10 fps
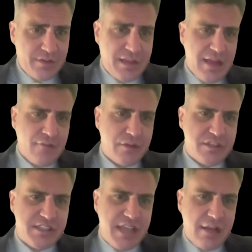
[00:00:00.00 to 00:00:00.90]
the
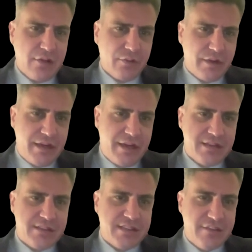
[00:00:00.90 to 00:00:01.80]
average salary
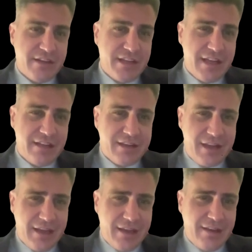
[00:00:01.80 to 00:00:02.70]
at
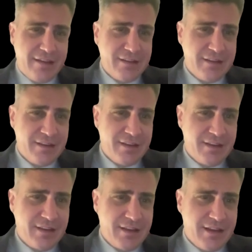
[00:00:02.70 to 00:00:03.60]
78K,
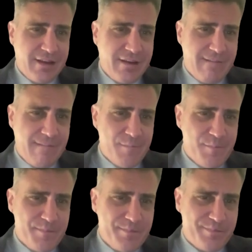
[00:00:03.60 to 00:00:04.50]

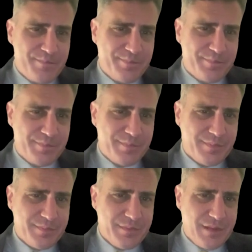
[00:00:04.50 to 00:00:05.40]
and
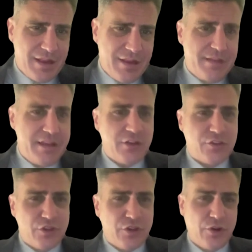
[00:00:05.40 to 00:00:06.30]

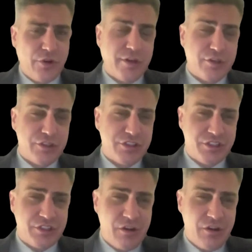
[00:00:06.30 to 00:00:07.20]
the current
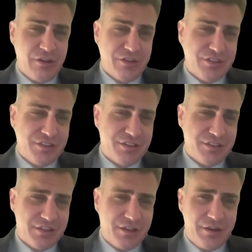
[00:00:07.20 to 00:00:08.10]
attrition cost
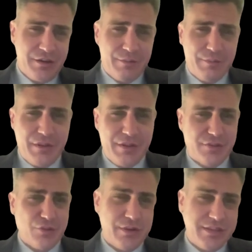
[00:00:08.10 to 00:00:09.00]
is
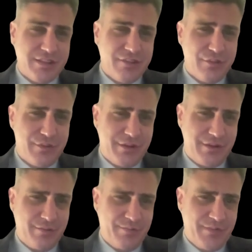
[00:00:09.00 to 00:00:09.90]
27 million.